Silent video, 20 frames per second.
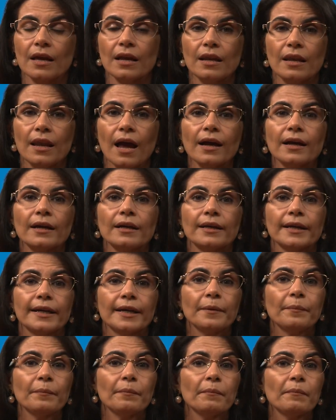
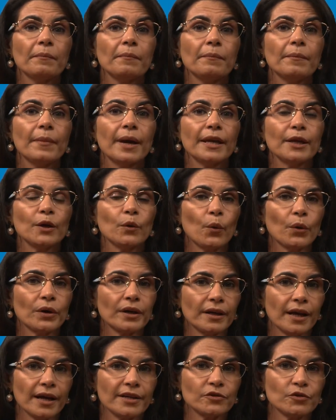Luckily, many
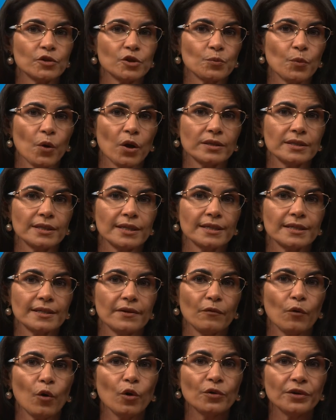organized responses
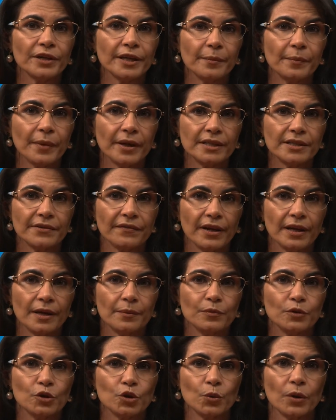have already been
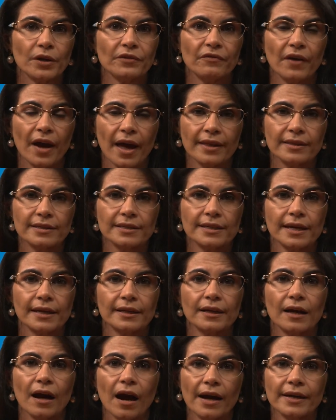developed to advance
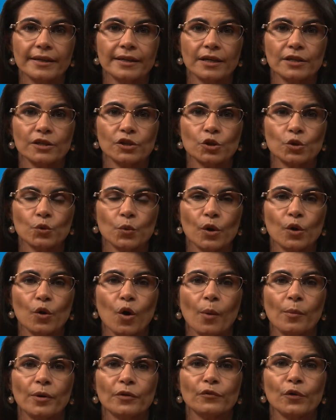and guide us to a
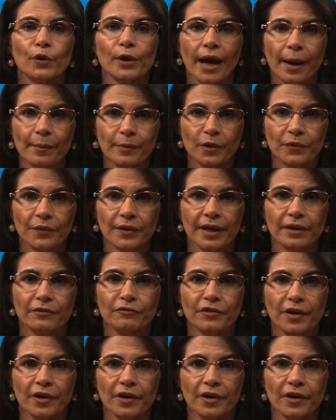common vocabulary and